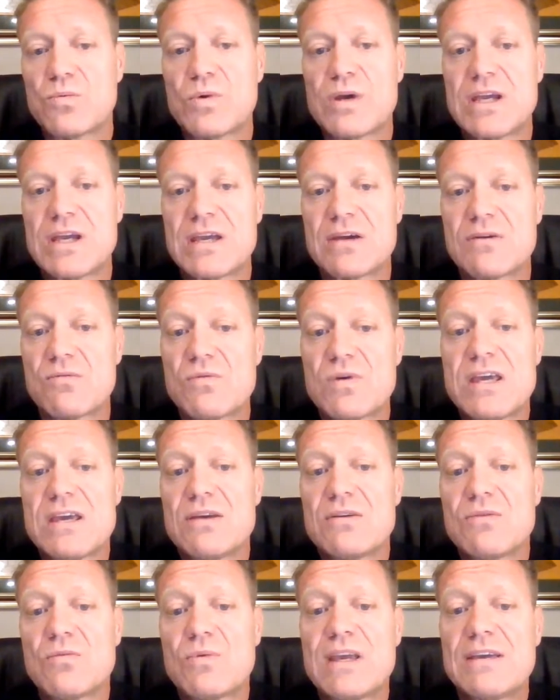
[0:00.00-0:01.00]

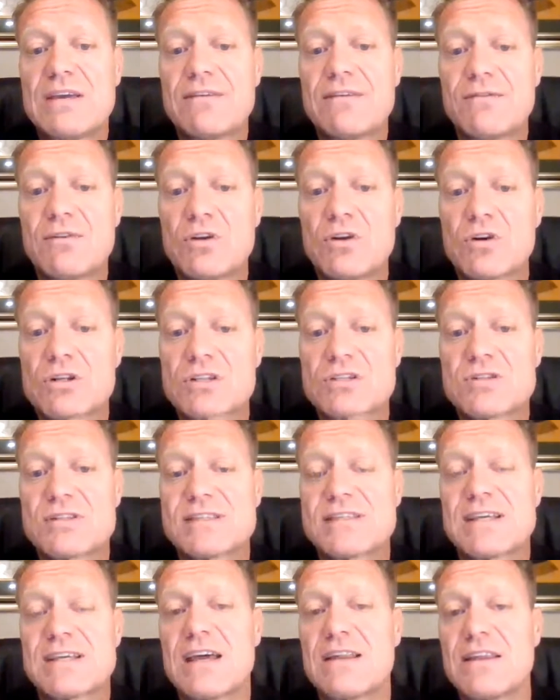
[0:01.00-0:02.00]
we've looked to
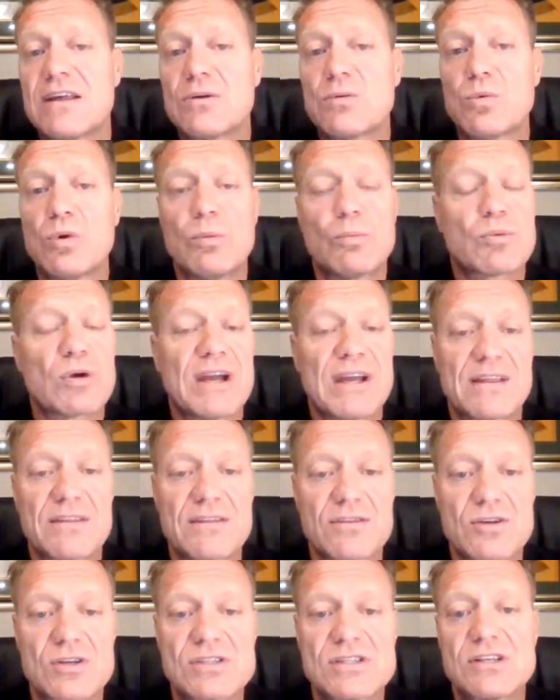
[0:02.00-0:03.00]
say that it will break
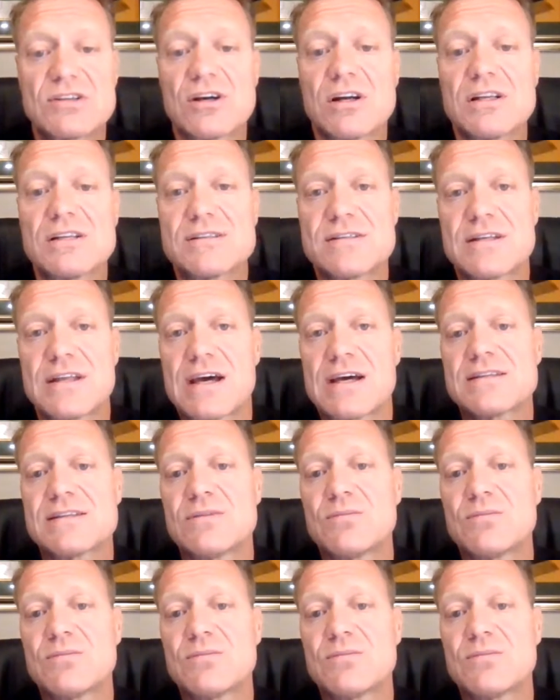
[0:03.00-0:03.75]
$30 an ounce,